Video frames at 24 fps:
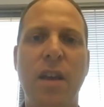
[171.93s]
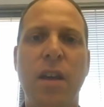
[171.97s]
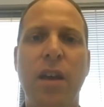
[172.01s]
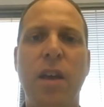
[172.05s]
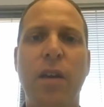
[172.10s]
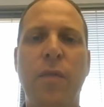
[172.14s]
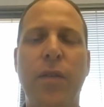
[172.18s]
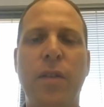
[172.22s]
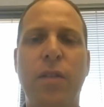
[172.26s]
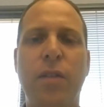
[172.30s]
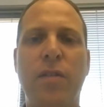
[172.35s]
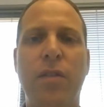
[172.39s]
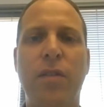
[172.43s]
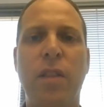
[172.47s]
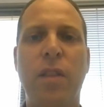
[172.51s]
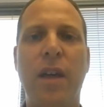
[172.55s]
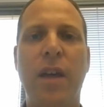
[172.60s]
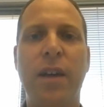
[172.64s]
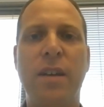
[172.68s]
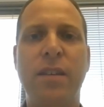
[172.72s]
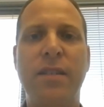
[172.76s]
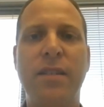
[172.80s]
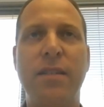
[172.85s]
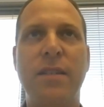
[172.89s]
If it's
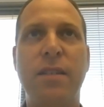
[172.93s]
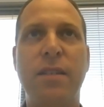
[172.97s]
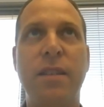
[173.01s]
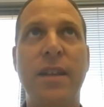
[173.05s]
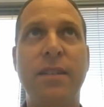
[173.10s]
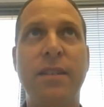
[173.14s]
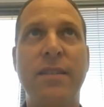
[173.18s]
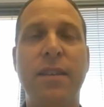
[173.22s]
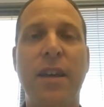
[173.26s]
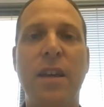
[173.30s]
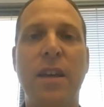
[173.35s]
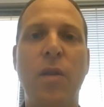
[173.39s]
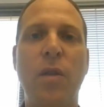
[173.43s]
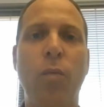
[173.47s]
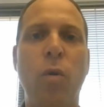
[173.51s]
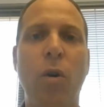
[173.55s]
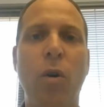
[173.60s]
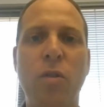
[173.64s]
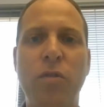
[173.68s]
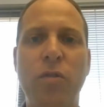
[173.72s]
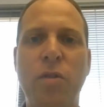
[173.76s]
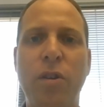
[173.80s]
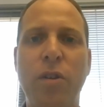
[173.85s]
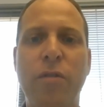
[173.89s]
like, let's say in the
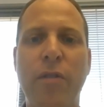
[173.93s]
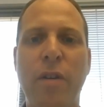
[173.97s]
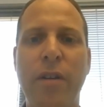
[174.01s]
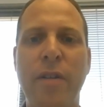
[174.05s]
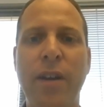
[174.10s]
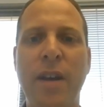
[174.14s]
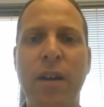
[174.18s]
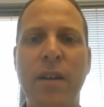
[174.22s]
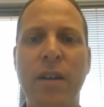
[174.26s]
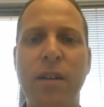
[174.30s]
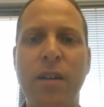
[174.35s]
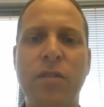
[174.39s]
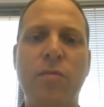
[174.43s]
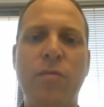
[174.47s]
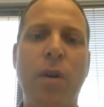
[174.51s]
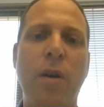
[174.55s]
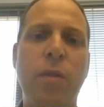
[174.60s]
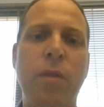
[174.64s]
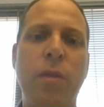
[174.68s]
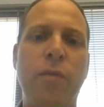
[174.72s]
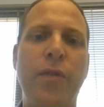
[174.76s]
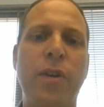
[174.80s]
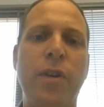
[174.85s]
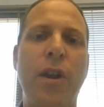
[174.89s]
Wall Street area, it's
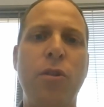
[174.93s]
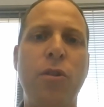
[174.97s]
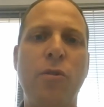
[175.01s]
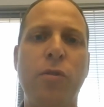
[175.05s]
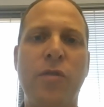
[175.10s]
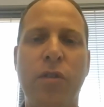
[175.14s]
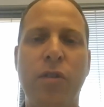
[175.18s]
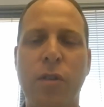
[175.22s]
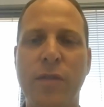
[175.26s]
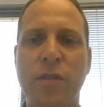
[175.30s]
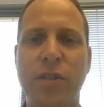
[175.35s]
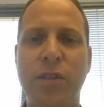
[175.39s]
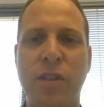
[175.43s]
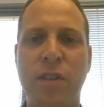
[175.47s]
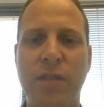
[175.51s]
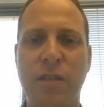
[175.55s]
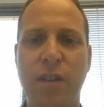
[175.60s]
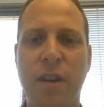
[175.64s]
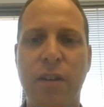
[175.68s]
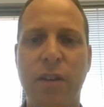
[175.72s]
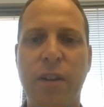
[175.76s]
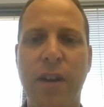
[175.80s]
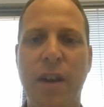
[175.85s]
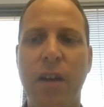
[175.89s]
around the financial services
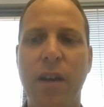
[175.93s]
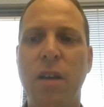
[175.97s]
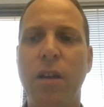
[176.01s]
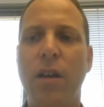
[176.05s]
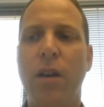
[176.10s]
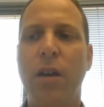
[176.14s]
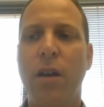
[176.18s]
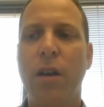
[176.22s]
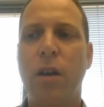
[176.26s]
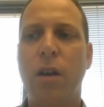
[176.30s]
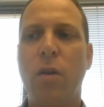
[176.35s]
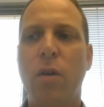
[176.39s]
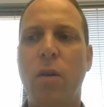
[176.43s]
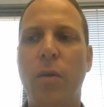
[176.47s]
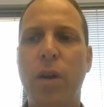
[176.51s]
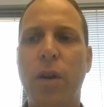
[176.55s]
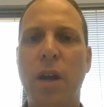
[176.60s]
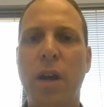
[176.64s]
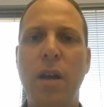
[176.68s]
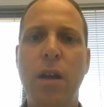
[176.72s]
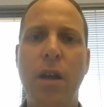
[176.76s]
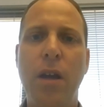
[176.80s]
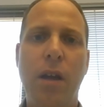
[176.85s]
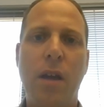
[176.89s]
area.
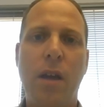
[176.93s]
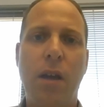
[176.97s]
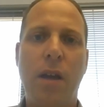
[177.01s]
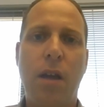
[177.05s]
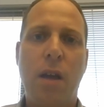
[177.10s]
Okay.